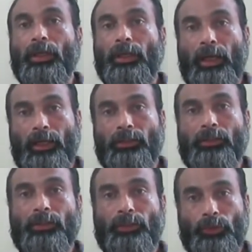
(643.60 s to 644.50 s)

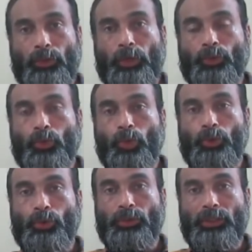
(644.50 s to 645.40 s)
and you have to
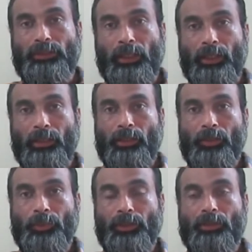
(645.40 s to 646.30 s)
go to the second
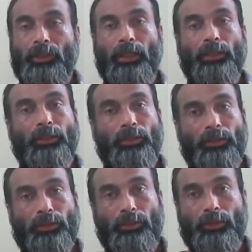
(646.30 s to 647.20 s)
element and
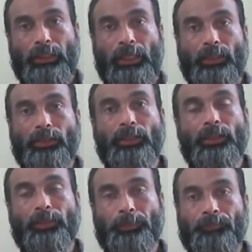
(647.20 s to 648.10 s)
get
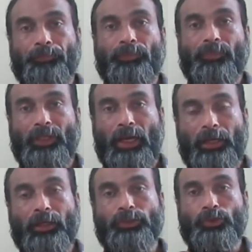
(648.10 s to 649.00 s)
the
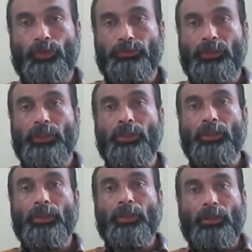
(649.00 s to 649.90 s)
address of the
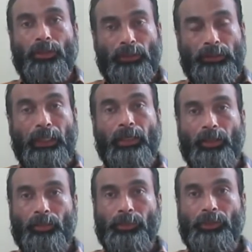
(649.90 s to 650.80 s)
third
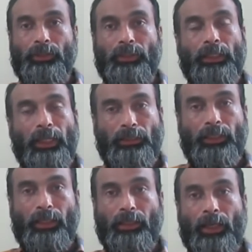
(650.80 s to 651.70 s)
element, like
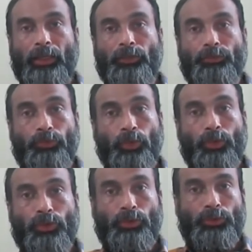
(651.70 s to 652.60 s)
that. And
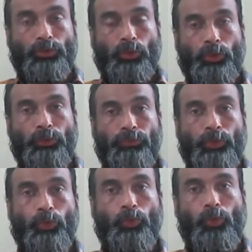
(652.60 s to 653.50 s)
so if
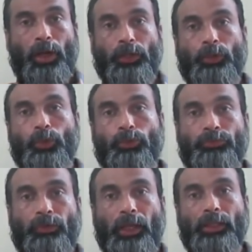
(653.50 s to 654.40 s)
you want to
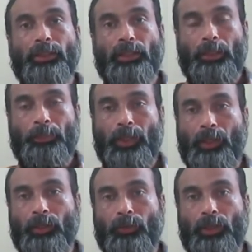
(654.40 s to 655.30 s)
find a
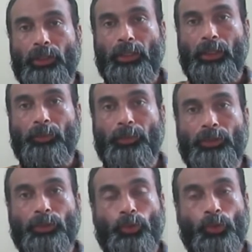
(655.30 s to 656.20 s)
particular
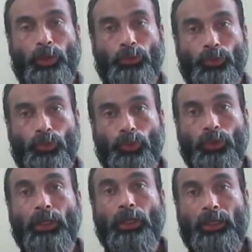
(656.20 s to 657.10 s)
element, you have
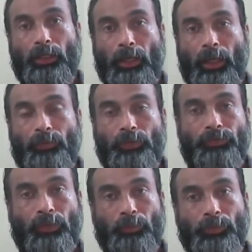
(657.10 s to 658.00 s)
to travel
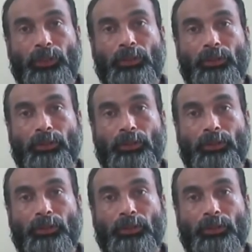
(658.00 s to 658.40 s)
from the